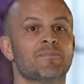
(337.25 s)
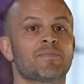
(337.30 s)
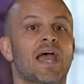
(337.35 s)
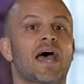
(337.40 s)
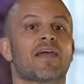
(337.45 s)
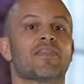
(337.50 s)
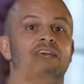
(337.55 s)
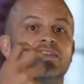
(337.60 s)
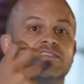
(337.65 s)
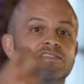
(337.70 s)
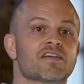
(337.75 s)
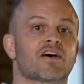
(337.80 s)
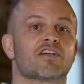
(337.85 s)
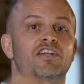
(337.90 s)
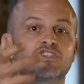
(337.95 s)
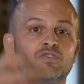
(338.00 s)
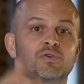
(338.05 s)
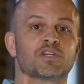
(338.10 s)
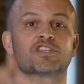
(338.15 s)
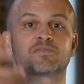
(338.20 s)
And they
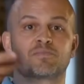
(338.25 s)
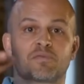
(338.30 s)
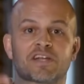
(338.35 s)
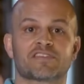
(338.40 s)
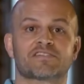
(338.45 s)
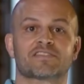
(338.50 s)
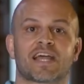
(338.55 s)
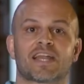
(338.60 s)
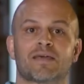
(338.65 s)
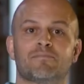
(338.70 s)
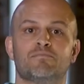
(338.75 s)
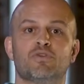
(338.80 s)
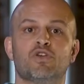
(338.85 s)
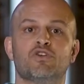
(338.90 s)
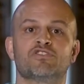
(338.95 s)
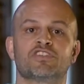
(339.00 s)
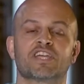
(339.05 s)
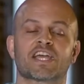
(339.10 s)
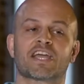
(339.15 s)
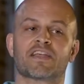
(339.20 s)
started to express that in
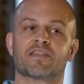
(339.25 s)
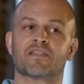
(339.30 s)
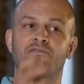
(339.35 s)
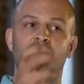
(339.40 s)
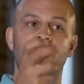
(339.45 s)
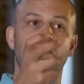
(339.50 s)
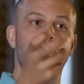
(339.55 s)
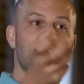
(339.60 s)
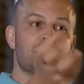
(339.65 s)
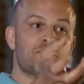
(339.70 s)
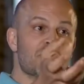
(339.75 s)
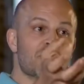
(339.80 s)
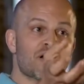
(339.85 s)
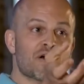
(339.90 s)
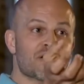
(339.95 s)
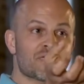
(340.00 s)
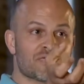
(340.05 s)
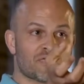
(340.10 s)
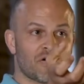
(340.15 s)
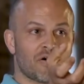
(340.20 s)
music and the very
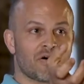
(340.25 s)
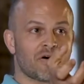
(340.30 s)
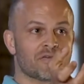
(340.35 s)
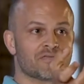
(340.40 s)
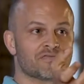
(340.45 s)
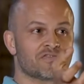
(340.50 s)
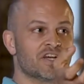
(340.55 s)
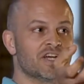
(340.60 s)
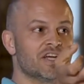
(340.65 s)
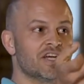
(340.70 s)
birth of